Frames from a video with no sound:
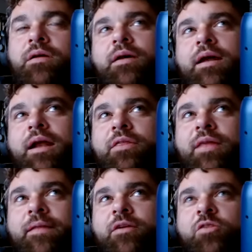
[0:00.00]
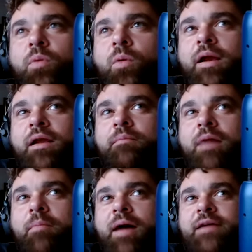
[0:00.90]
And I think this point in
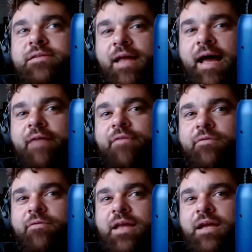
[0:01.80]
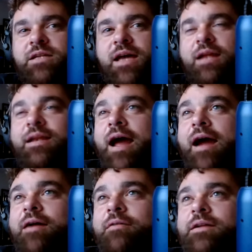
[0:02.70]
my bike's life, everything is kind of
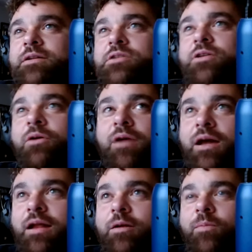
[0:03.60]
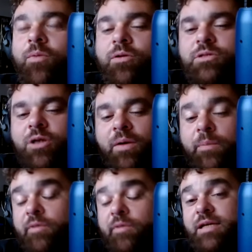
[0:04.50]
tired, and it just don't cut it no more. So we
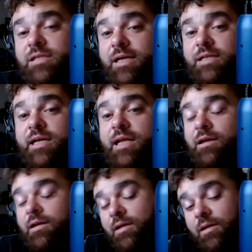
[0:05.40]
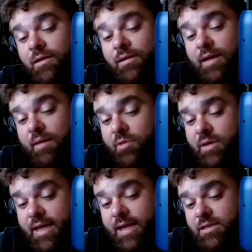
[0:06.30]
put V6 in it. I'm going
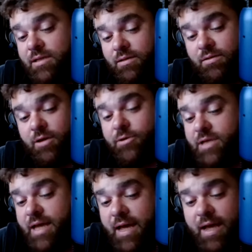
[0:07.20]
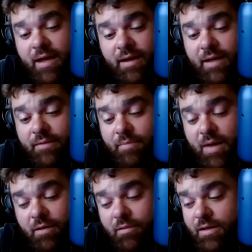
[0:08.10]
to test Thursday at
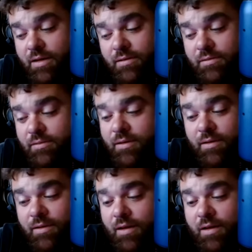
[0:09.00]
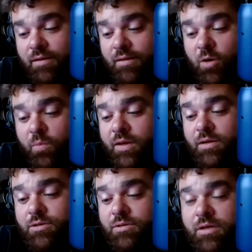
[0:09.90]
Maryland, and hope
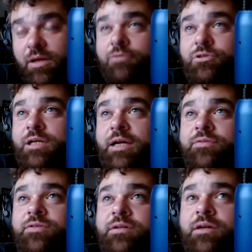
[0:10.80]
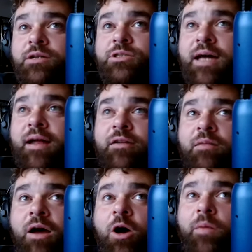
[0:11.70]
it, you know, shifts. Shout out to
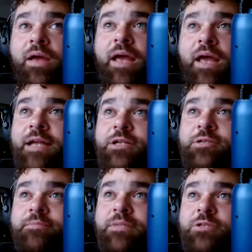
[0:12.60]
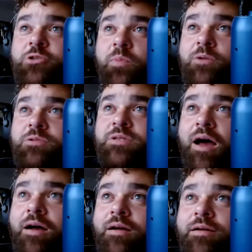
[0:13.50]
my homie Gage, Mr. Pro Stock.